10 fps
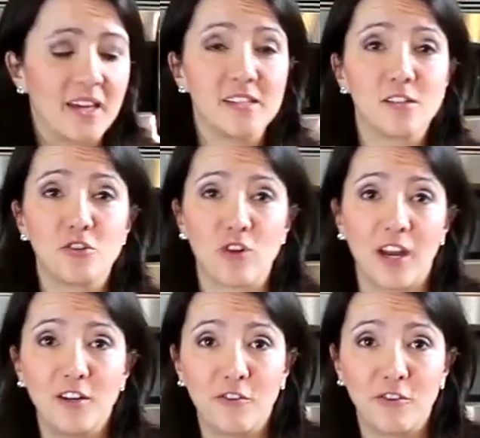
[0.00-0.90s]
kids to
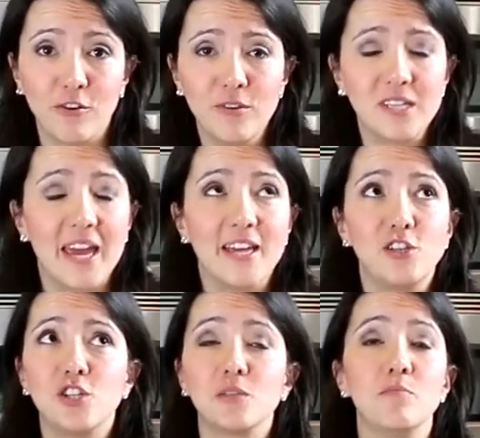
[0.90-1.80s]
try new foods
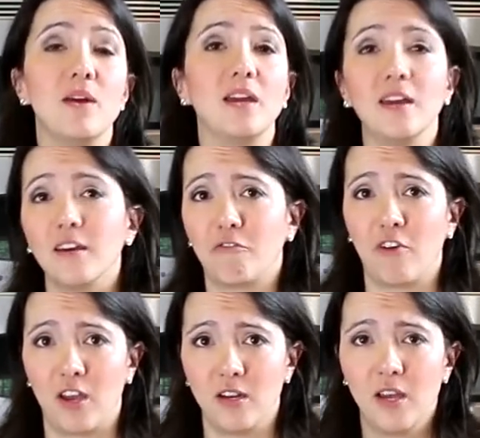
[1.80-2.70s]
is just making it
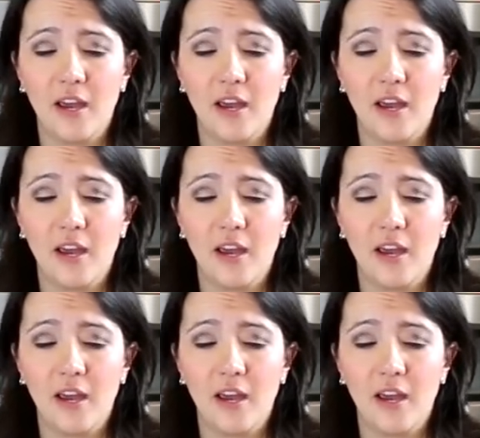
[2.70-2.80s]
fun.